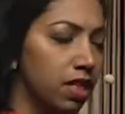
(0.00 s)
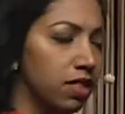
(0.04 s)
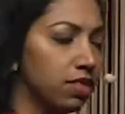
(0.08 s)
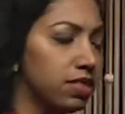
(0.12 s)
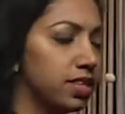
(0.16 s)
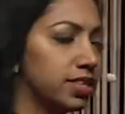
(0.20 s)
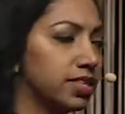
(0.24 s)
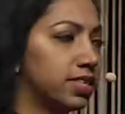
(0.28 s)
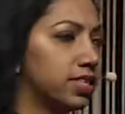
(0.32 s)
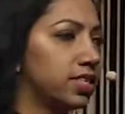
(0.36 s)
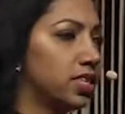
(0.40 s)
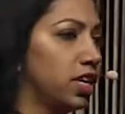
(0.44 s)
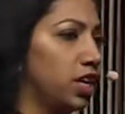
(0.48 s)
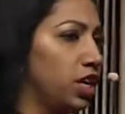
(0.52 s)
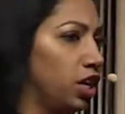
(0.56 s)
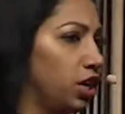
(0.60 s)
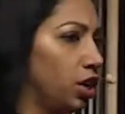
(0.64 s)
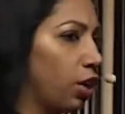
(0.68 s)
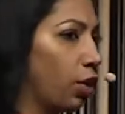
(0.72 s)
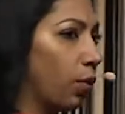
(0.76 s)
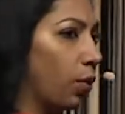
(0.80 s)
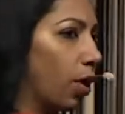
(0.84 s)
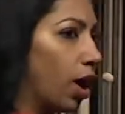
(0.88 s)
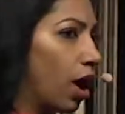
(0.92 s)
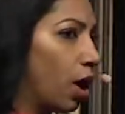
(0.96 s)
The
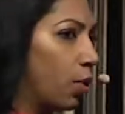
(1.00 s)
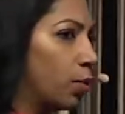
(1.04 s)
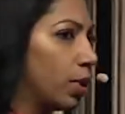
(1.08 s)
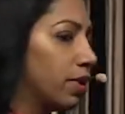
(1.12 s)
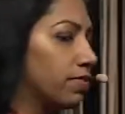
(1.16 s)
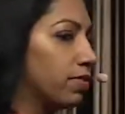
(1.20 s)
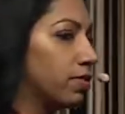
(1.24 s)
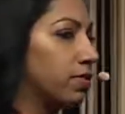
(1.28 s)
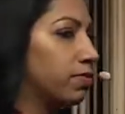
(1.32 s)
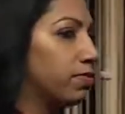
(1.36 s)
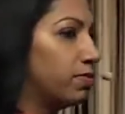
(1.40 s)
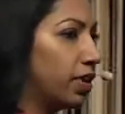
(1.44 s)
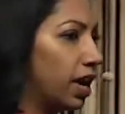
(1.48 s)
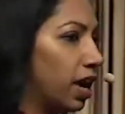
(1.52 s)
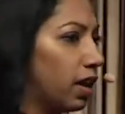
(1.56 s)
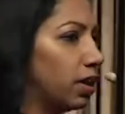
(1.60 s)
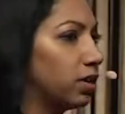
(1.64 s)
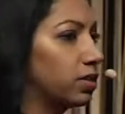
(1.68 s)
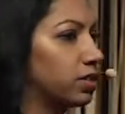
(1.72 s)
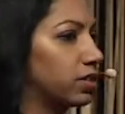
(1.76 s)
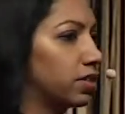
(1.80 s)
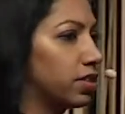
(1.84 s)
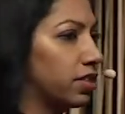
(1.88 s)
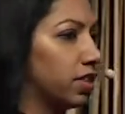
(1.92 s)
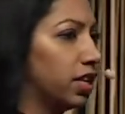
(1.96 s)
CEO, however,
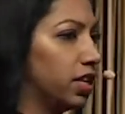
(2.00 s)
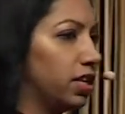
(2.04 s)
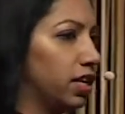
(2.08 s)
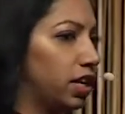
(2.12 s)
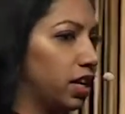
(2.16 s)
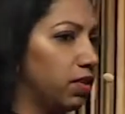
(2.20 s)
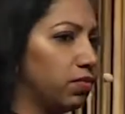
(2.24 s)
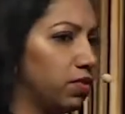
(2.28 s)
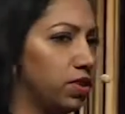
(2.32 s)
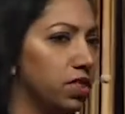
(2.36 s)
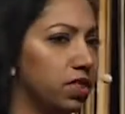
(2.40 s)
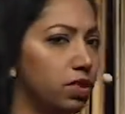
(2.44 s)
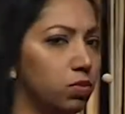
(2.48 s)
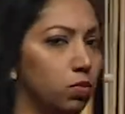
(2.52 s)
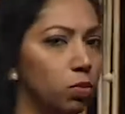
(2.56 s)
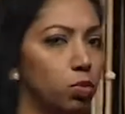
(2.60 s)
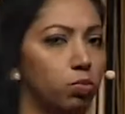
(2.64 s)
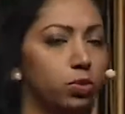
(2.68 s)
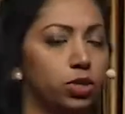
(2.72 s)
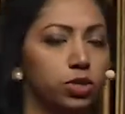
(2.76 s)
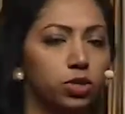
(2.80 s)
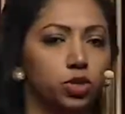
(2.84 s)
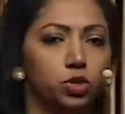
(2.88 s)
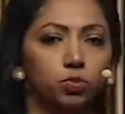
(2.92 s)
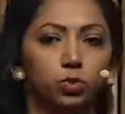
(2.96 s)
felt that given the
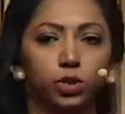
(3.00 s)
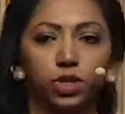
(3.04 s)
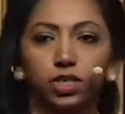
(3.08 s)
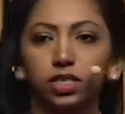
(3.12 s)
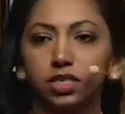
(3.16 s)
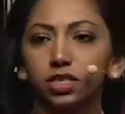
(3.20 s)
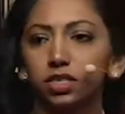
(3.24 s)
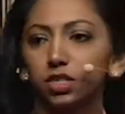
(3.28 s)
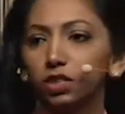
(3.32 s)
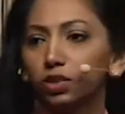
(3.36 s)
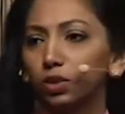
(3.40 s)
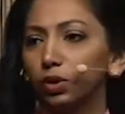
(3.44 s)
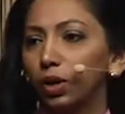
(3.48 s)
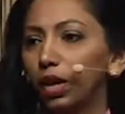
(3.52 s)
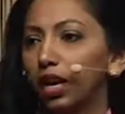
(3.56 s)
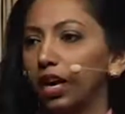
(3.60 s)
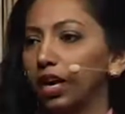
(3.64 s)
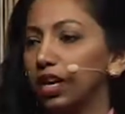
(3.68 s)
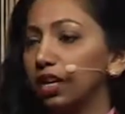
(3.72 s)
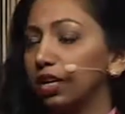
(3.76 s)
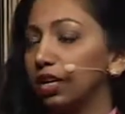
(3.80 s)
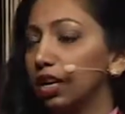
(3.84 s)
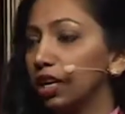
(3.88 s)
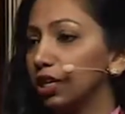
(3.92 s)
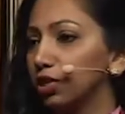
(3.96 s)
woman's personal
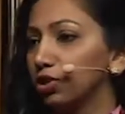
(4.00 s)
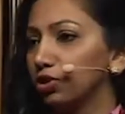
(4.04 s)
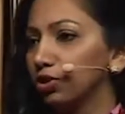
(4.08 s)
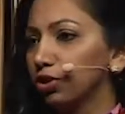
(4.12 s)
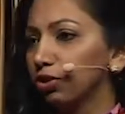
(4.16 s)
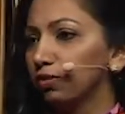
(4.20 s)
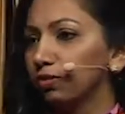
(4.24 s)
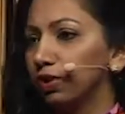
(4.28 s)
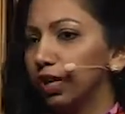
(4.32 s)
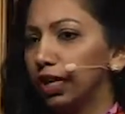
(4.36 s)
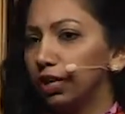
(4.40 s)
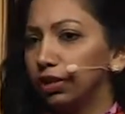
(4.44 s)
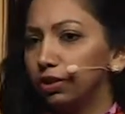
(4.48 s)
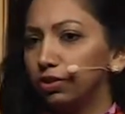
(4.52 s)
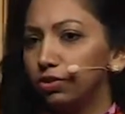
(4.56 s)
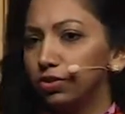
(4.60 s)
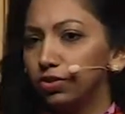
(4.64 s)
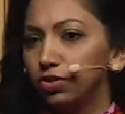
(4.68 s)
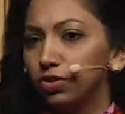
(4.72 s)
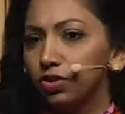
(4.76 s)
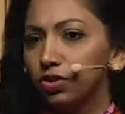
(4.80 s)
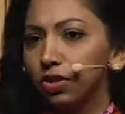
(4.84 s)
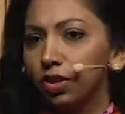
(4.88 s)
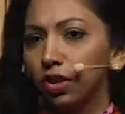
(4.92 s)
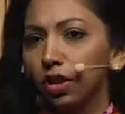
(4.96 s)
and cultural
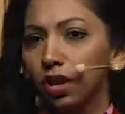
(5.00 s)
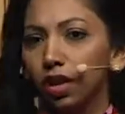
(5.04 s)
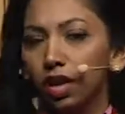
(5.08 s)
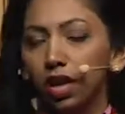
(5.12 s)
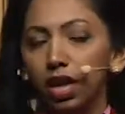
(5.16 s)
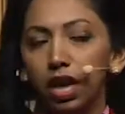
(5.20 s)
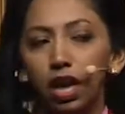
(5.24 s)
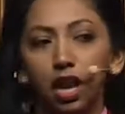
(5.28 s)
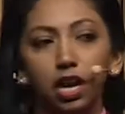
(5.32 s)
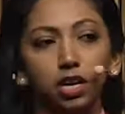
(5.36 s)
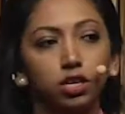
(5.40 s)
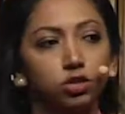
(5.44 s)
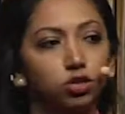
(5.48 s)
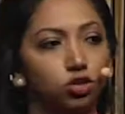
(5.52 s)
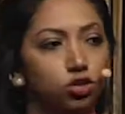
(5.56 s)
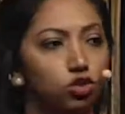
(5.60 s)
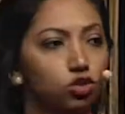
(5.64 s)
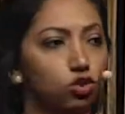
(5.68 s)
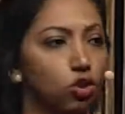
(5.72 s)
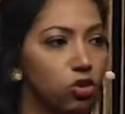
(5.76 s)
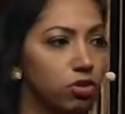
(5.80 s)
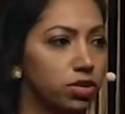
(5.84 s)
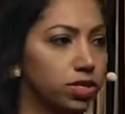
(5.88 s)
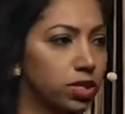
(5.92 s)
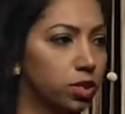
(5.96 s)
values and a
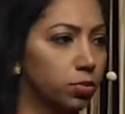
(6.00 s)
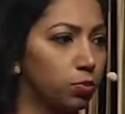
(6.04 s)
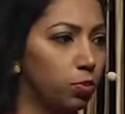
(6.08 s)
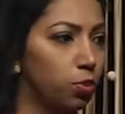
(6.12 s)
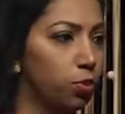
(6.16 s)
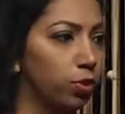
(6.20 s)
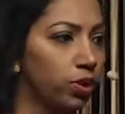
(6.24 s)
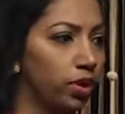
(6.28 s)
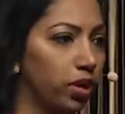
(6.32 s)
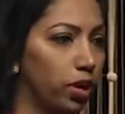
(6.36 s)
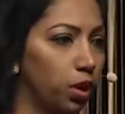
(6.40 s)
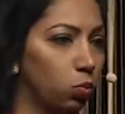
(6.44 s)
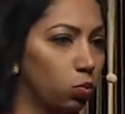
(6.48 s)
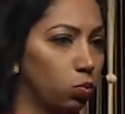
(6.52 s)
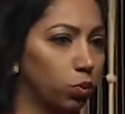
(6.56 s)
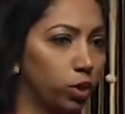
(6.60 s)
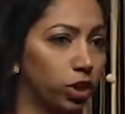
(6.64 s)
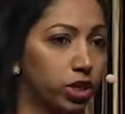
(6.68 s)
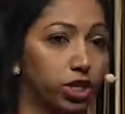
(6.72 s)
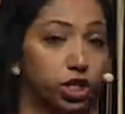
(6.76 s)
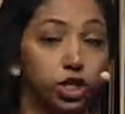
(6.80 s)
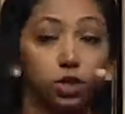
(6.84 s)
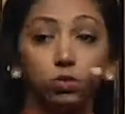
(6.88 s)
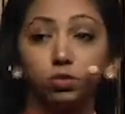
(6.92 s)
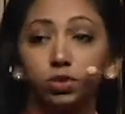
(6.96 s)
strong support network,
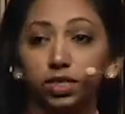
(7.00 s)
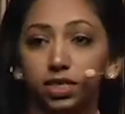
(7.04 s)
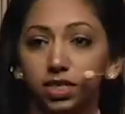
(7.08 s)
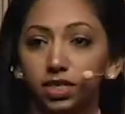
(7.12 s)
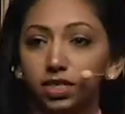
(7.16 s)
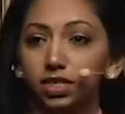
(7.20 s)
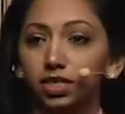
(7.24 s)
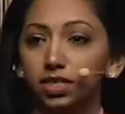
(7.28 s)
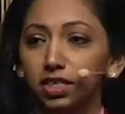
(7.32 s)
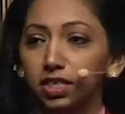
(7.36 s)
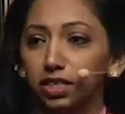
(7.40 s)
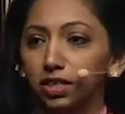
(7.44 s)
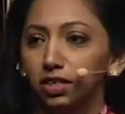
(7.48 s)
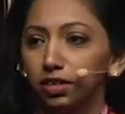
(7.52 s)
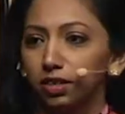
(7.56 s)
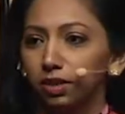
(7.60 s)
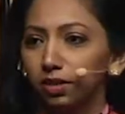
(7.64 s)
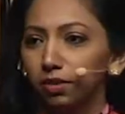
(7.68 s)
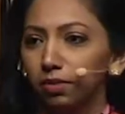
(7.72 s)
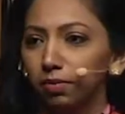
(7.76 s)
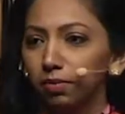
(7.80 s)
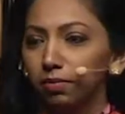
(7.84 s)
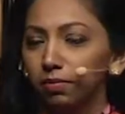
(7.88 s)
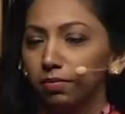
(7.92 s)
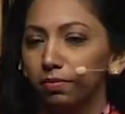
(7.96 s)
she would succeed.
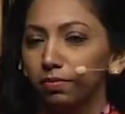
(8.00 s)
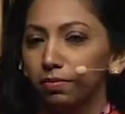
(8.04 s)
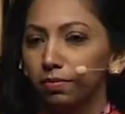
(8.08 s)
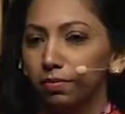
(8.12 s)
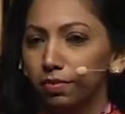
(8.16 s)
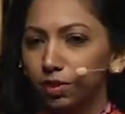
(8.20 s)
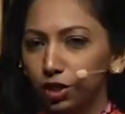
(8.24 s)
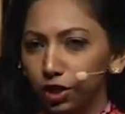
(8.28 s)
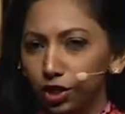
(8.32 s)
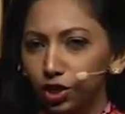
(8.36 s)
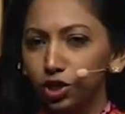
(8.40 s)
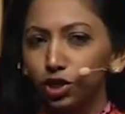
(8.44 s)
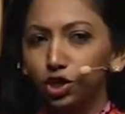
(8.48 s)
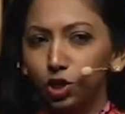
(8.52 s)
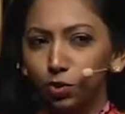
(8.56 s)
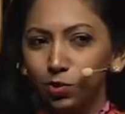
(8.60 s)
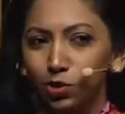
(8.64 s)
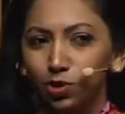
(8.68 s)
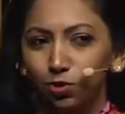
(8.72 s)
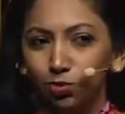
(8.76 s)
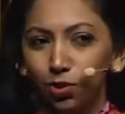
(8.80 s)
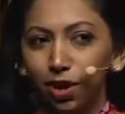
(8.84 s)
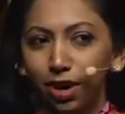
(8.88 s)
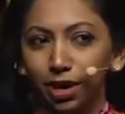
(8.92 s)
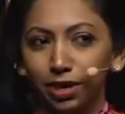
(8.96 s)
She
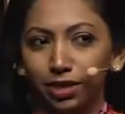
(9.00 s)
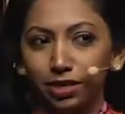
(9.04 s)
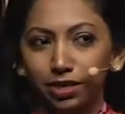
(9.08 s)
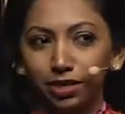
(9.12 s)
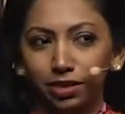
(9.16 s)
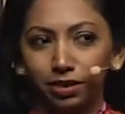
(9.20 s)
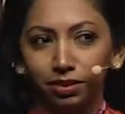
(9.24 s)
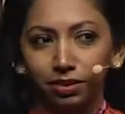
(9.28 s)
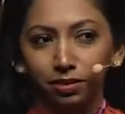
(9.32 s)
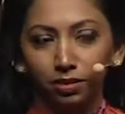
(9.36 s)
was right.